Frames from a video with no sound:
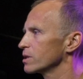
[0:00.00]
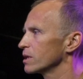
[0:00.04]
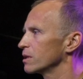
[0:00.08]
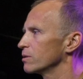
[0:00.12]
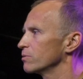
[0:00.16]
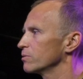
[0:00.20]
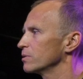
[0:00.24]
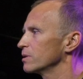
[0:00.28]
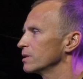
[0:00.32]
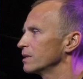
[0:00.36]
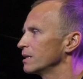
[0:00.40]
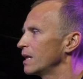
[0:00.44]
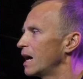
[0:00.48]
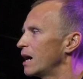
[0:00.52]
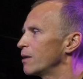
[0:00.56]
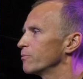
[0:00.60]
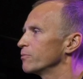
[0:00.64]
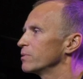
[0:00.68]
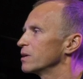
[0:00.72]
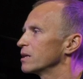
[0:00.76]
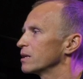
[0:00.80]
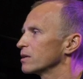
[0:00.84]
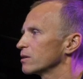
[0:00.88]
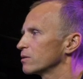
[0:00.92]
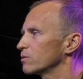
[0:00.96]
And now
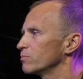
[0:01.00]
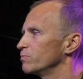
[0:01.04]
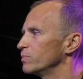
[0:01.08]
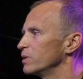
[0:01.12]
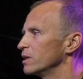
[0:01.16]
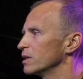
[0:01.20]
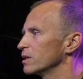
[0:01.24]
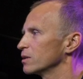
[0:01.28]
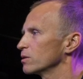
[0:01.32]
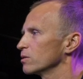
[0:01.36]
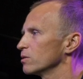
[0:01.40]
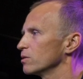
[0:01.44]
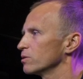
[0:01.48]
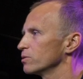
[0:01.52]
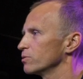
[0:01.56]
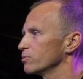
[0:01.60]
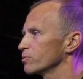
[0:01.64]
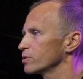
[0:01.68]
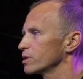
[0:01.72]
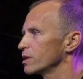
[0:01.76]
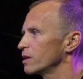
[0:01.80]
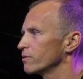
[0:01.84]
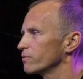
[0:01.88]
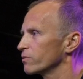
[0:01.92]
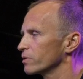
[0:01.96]
we are being told, you
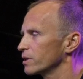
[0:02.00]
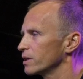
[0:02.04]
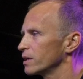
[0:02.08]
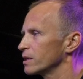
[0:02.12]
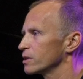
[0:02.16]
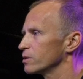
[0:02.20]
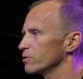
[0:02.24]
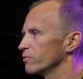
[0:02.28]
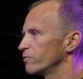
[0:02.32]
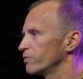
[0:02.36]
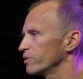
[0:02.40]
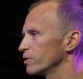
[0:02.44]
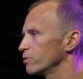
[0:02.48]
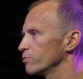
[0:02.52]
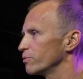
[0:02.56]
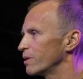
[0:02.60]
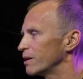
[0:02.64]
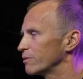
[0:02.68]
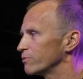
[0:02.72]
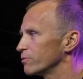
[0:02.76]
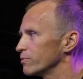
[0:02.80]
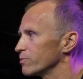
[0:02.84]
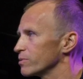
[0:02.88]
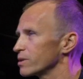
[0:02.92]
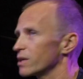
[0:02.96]
self-organize, you figure
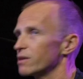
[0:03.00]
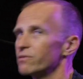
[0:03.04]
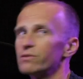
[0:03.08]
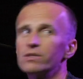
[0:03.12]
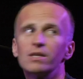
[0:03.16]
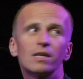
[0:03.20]
out themselves